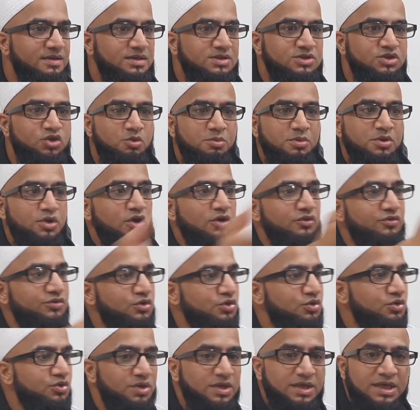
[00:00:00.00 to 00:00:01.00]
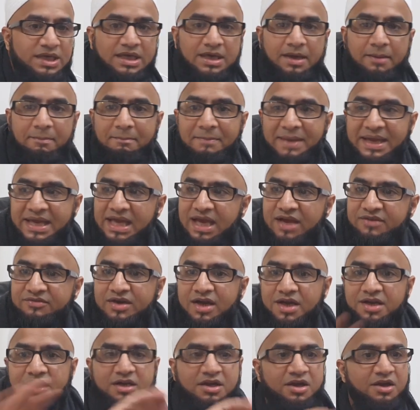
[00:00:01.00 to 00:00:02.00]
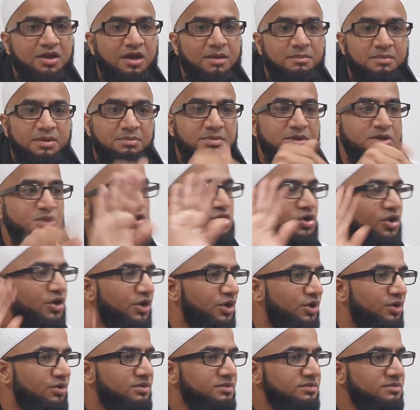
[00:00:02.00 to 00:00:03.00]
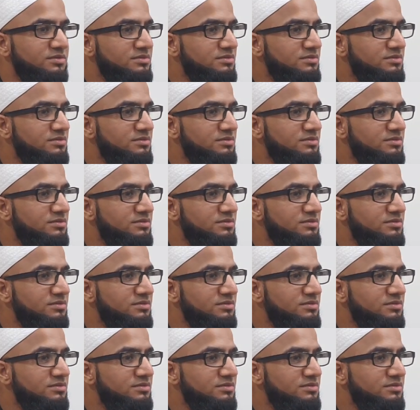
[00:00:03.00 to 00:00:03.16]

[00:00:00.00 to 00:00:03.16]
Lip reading: So many of you here may have had a karama but you don't know.